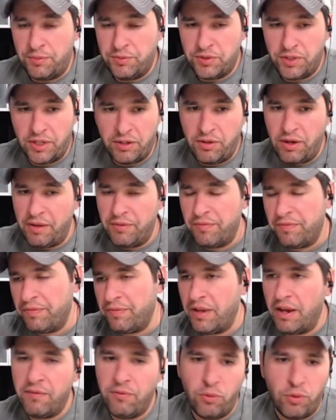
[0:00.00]
So if
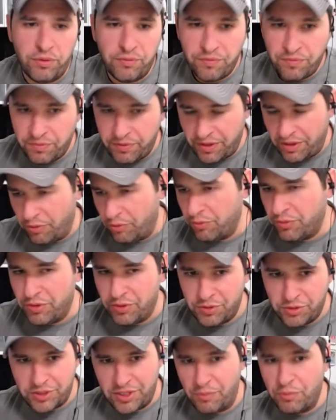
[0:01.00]
everyone, you know,
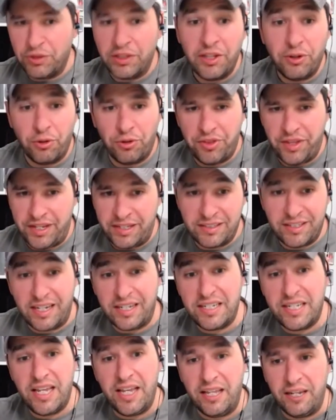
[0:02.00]
some little things like
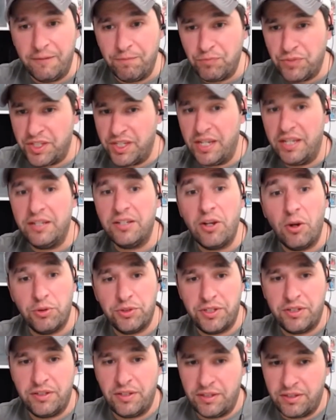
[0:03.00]
tin, tin goes
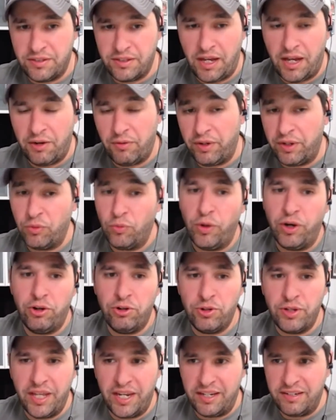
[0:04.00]
into the soldering. Where are
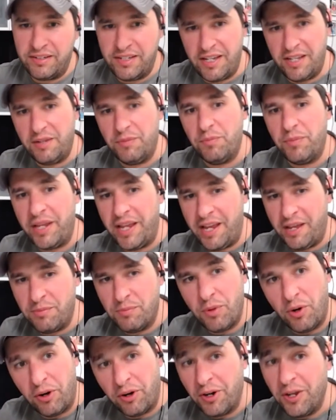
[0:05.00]
you getting tin?
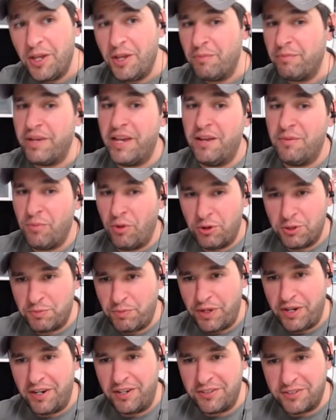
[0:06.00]
Myanmar. Myanmar's
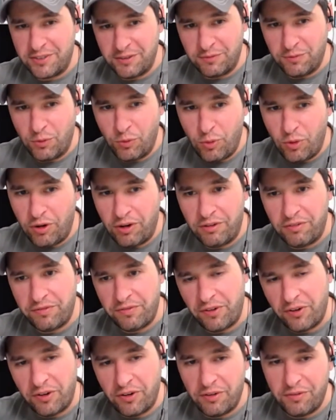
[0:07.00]
been in a civil war
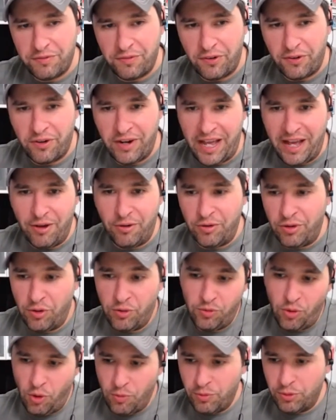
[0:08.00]
for for how
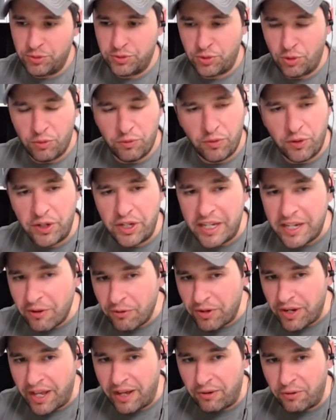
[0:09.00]
uh, almost over a year
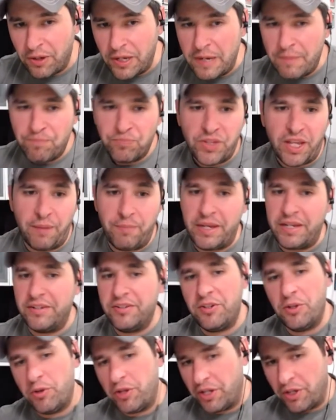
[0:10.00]
now I mean,
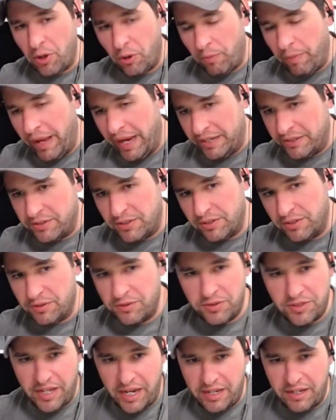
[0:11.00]
you can go back to
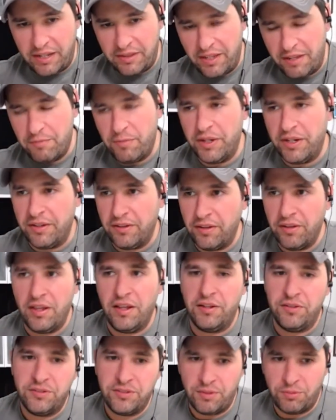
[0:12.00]
saying that they've been in
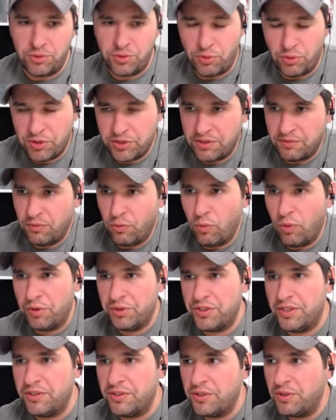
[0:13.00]
the, some sort of civil war
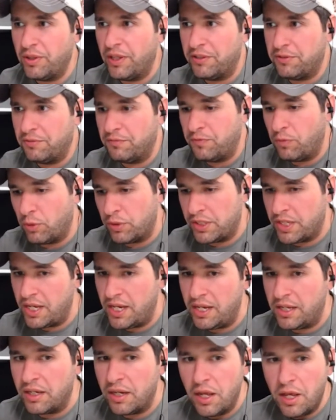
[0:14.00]
since
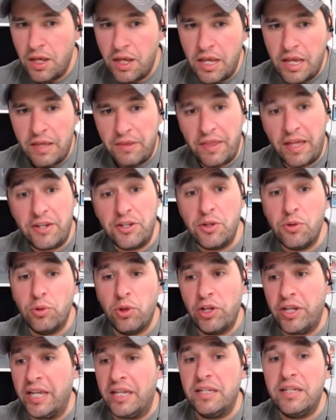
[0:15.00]
2014. Then you
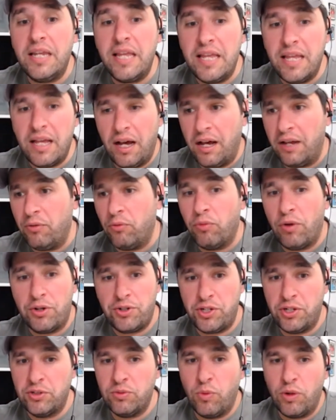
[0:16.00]
look at neon.
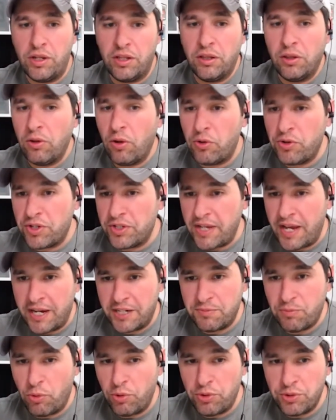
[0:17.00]
Russia is one of the largest
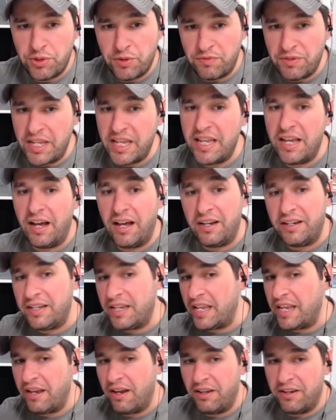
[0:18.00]
exporters of neon.
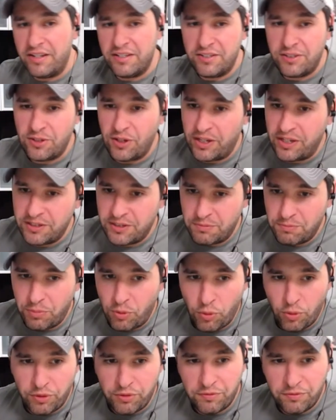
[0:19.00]
Neon is is
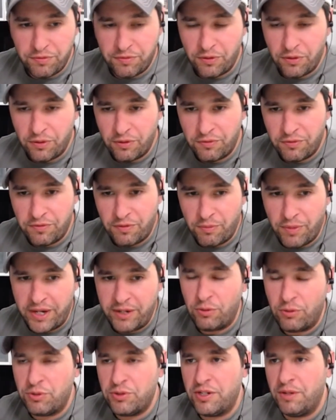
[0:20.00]
important for for
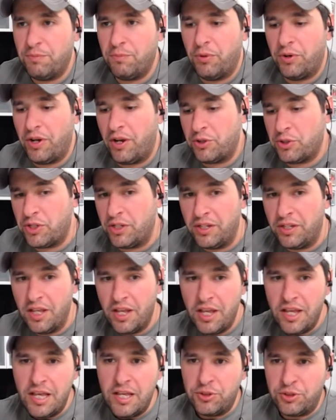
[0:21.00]
microchip production.
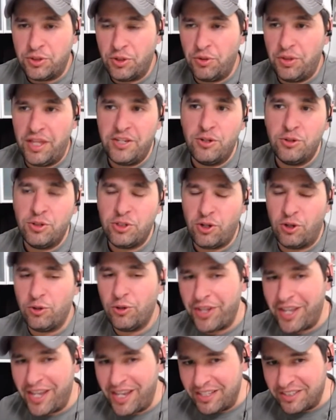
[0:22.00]
So then you start
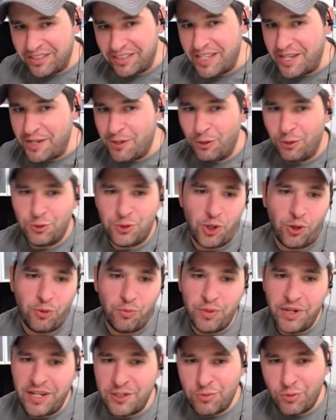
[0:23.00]
looking at steel.
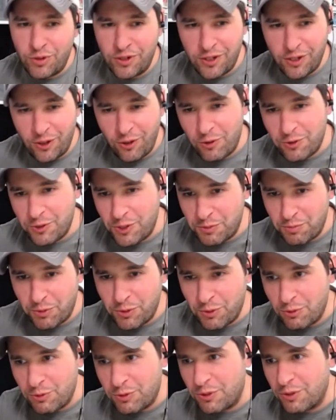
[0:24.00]
Germany is one of the largest
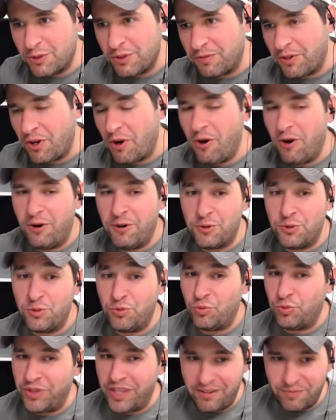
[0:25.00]
producers of cars.
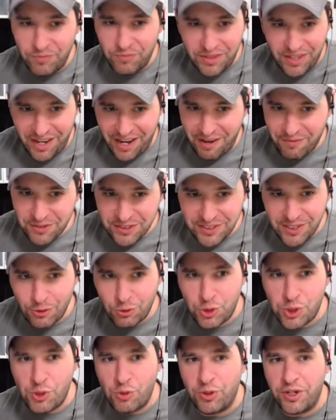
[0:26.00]
They, they have a steel
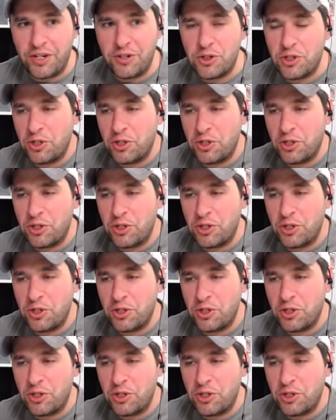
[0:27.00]
shortage.